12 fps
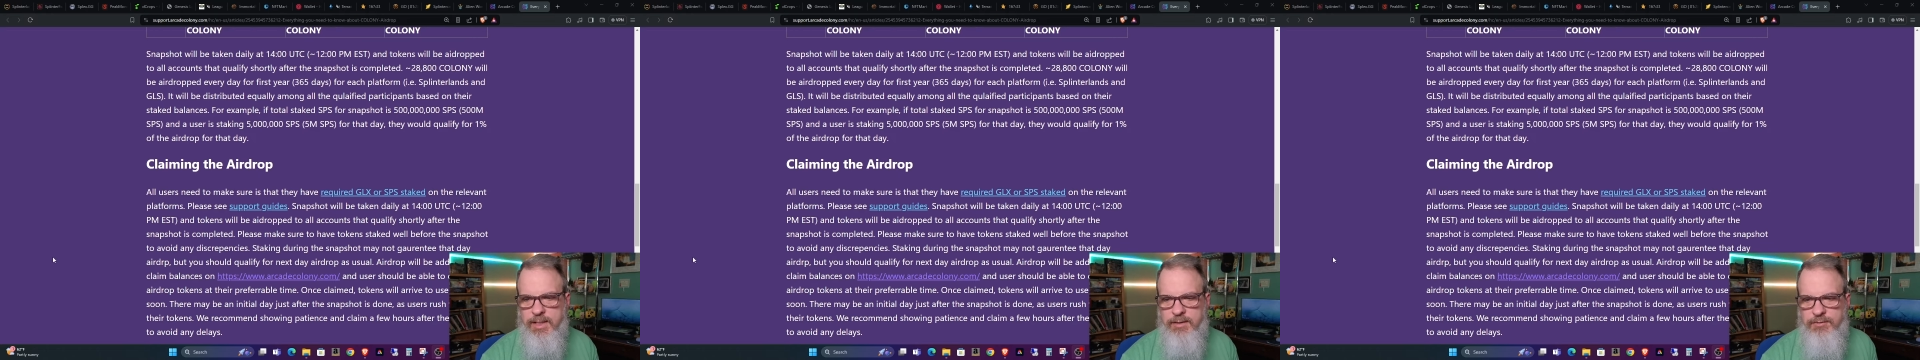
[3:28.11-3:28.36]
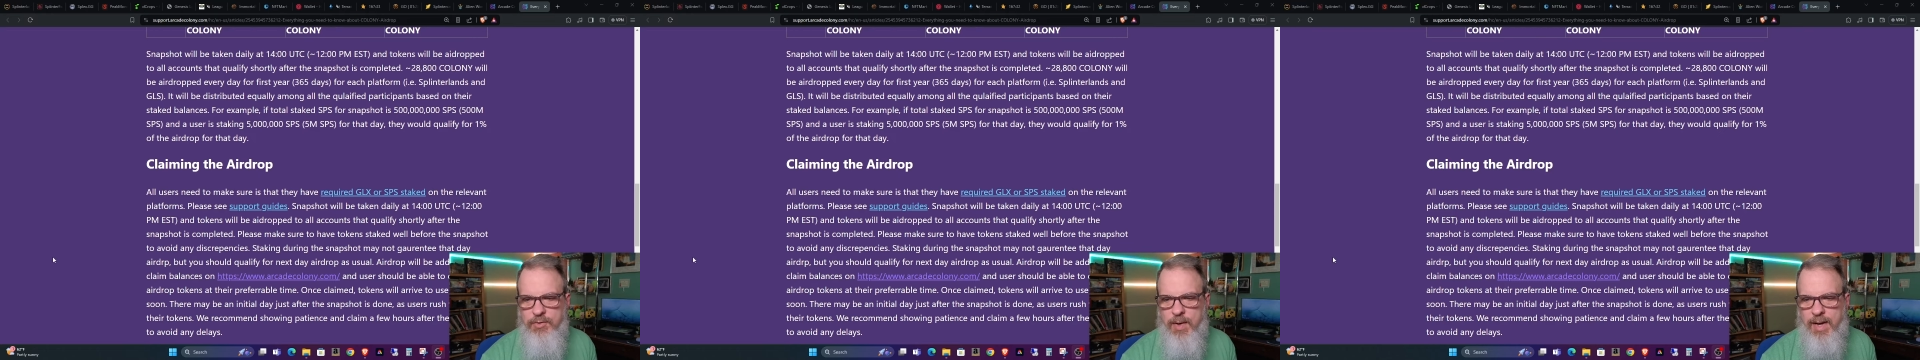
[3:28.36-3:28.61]

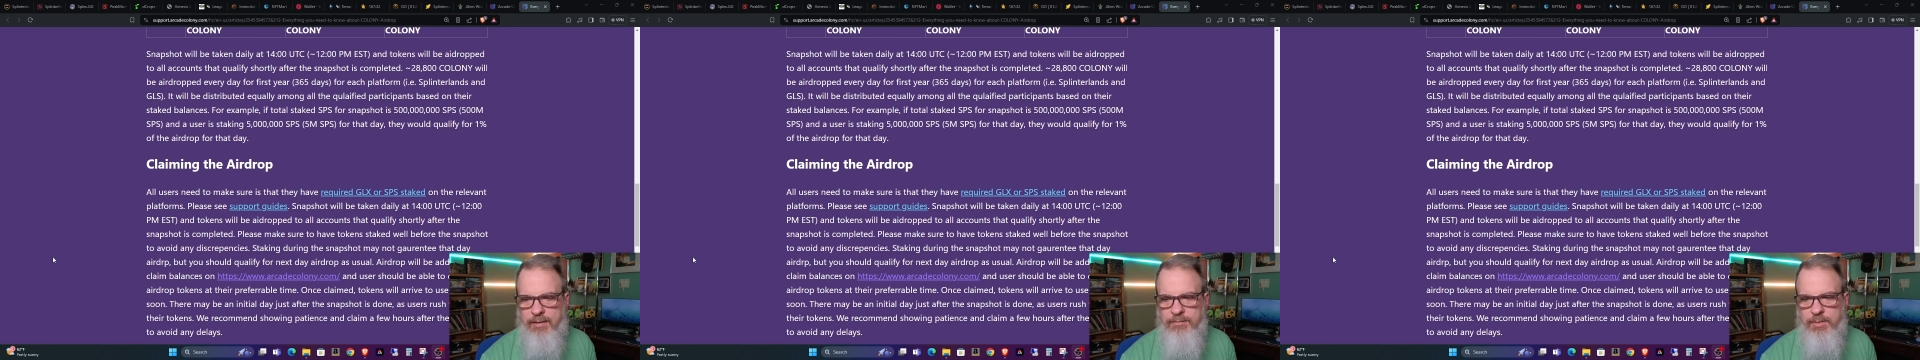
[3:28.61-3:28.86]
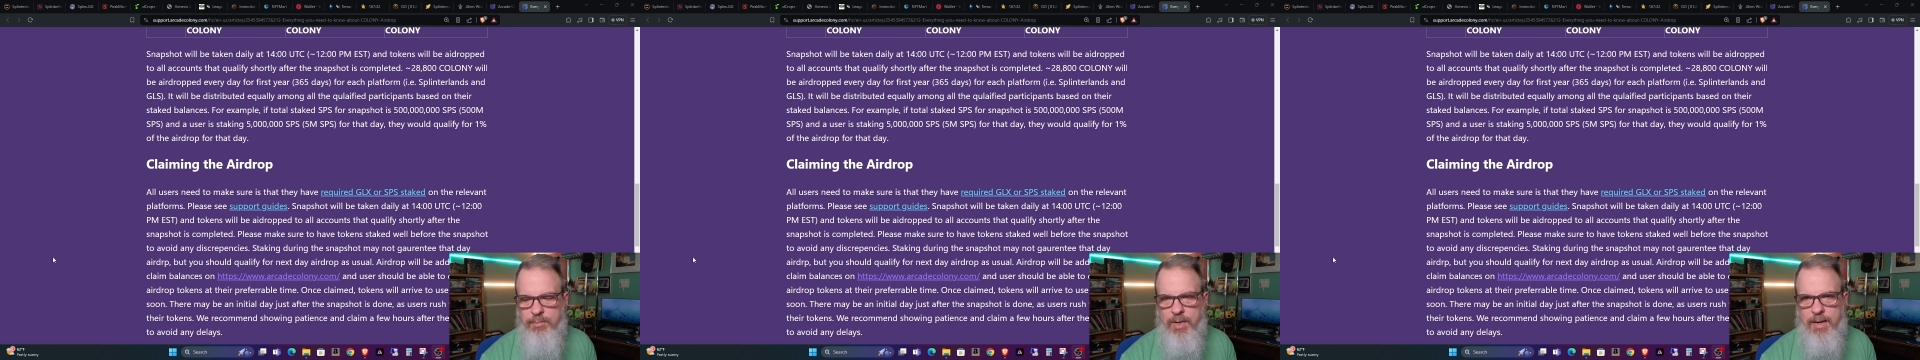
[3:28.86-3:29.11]
if you have
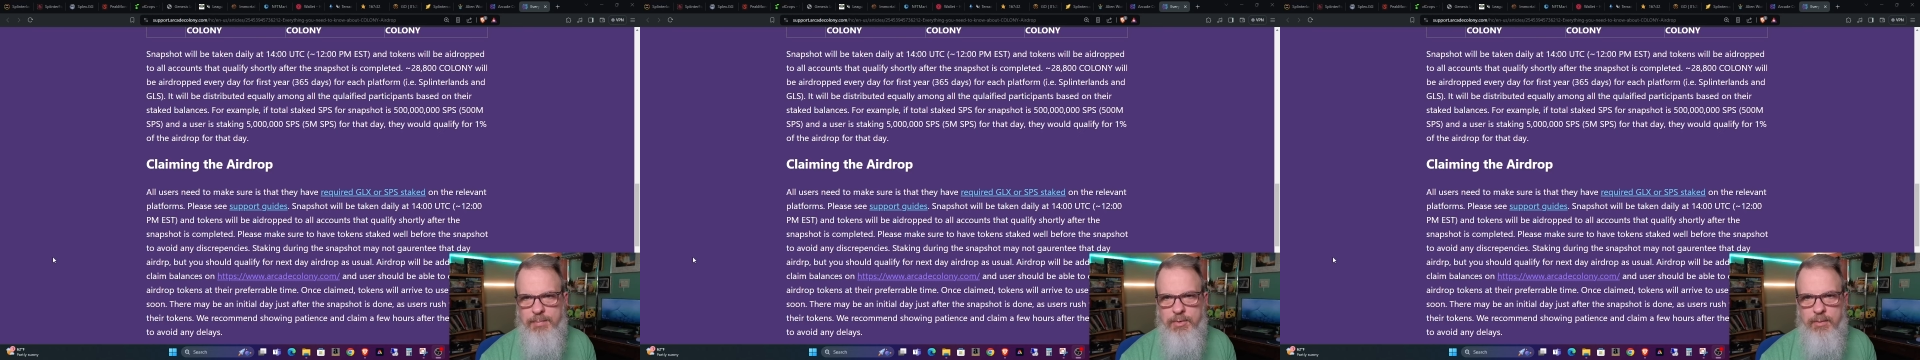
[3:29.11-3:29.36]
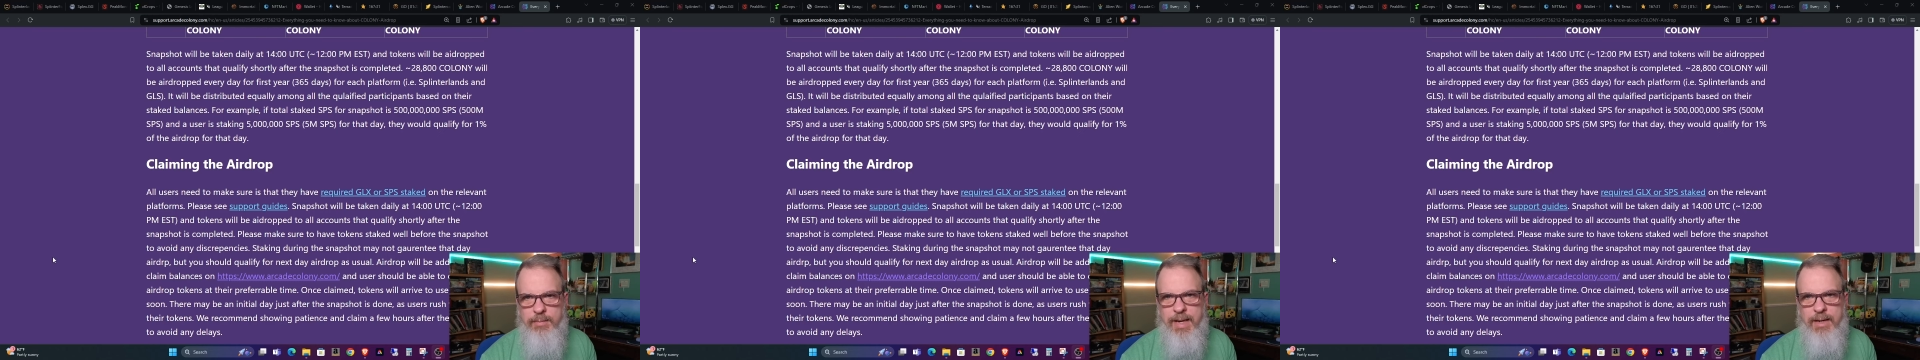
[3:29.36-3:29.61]
the
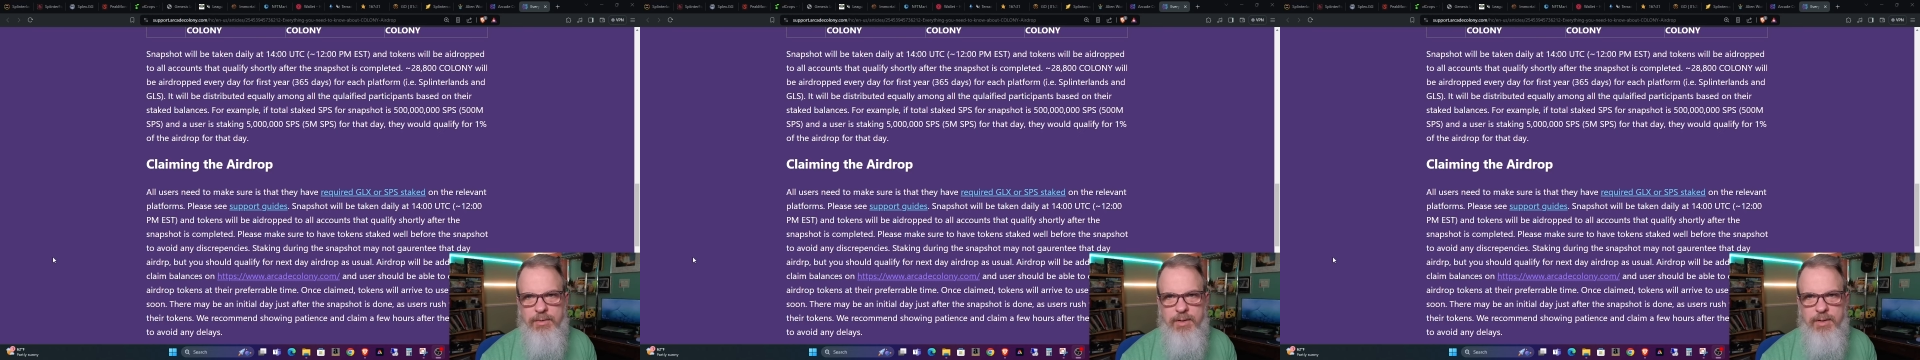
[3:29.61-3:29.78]
proper amount